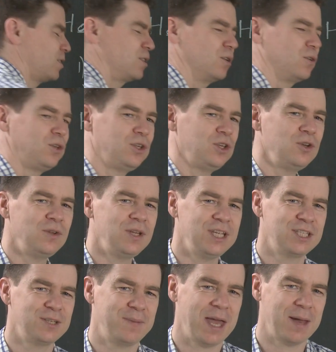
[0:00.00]
So you
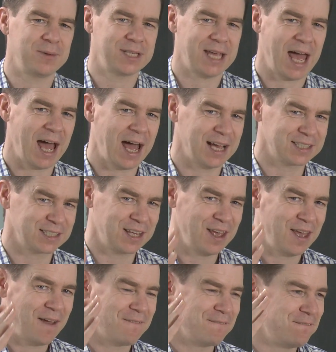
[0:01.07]
need to be able to ask
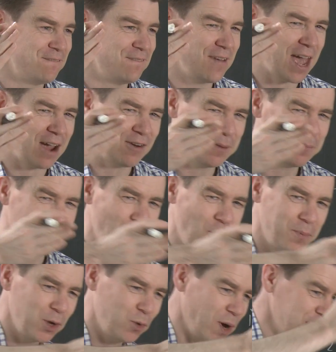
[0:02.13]
very
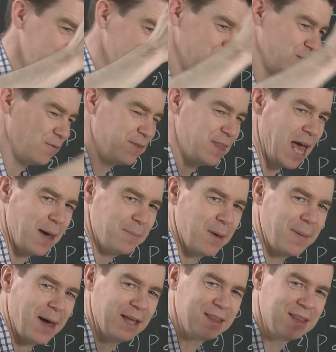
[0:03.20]
probing questions of them
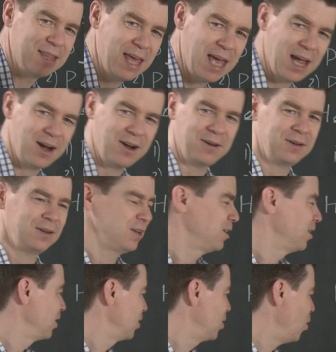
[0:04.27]
about their
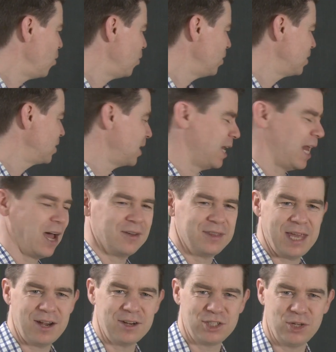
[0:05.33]
goals and how
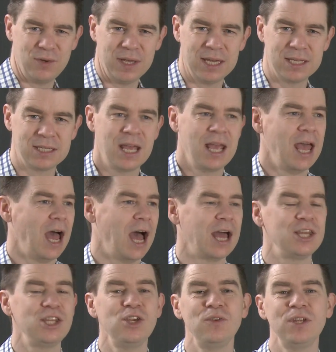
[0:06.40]
they're doing it.
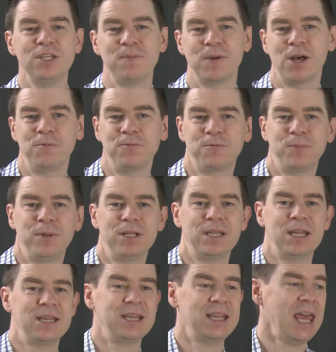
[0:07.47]
And you need to be comfortable
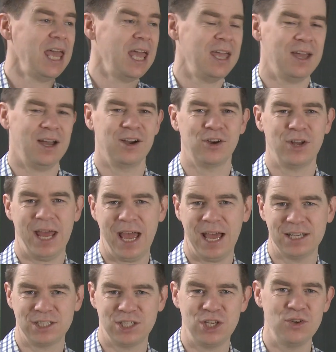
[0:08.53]
that they are going to
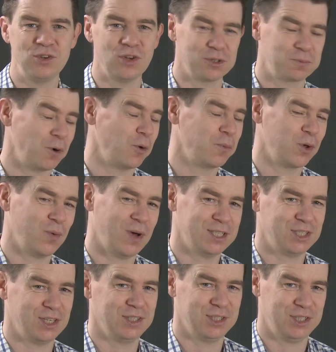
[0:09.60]
ask you those probing
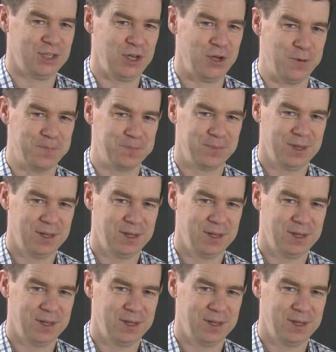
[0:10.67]
questions too.